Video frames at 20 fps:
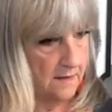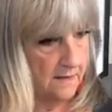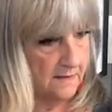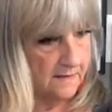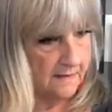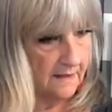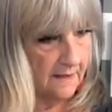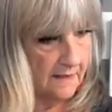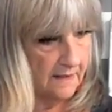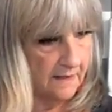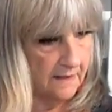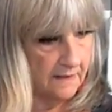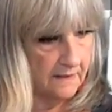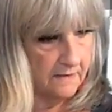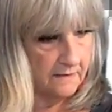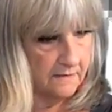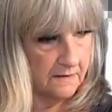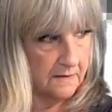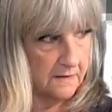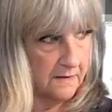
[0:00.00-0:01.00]
Let's get
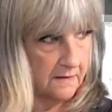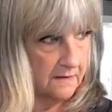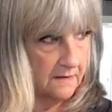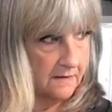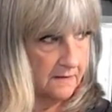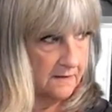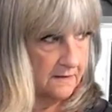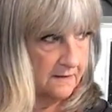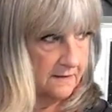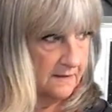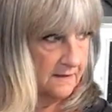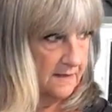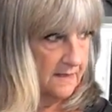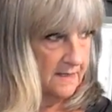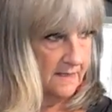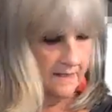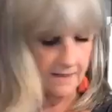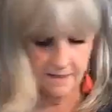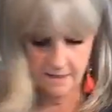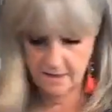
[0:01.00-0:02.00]
another stir
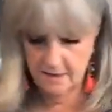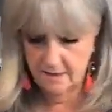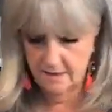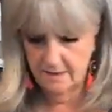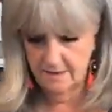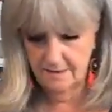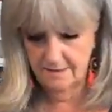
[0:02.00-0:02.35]
stick.